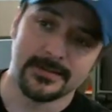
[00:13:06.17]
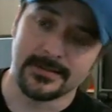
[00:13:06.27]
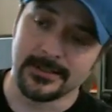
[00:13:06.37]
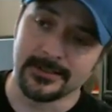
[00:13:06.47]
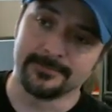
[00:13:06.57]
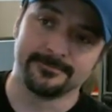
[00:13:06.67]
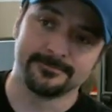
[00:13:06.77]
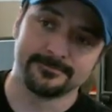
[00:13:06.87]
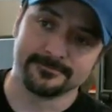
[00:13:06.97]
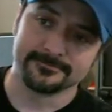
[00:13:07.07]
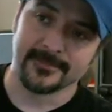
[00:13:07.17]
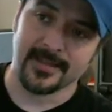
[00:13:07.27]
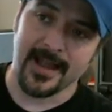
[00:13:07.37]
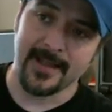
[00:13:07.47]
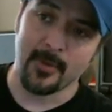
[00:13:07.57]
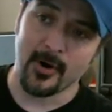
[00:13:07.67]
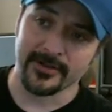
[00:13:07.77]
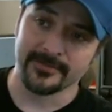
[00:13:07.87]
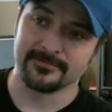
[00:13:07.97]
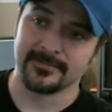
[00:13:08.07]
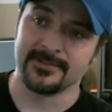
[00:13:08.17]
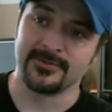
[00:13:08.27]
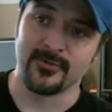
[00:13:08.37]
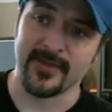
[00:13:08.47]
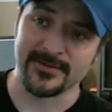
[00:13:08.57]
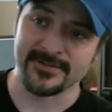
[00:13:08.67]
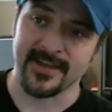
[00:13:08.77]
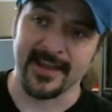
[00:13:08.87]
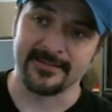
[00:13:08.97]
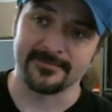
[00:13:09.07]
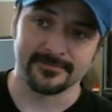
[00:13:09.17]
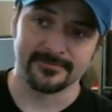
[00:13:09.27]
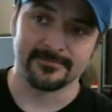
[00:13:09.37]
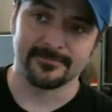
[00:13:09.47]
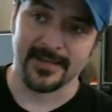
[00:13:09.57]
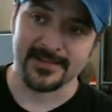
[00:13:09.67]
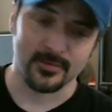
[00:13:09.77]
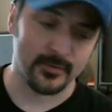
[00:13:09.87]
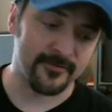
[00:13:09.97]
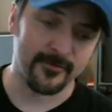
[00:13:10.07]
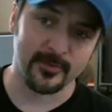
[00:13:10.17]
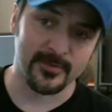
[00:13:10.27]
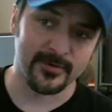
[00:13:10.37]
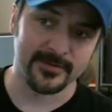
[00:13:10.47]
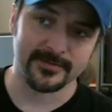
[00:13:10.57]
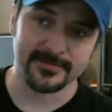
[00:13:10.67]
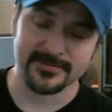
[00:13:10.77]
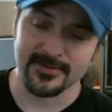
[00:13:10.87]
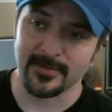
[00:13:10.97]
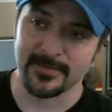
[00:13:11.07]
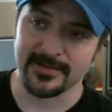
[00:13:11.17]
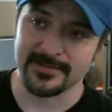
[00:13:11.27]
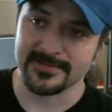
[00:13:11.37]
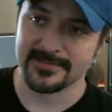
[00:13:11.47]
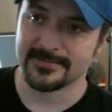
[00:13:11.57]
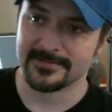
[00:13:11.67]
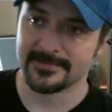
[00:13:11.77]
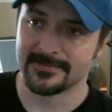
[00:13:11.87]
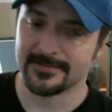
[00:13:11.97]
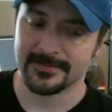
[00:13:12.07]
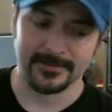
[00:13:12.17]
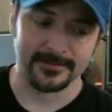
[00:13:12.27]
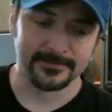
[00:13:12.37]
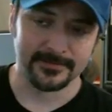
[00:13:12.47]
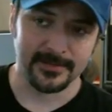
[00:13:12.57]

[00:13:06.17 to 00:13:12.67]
Um, I bought it in 2008 as a refurb unit, so I mean it's you know,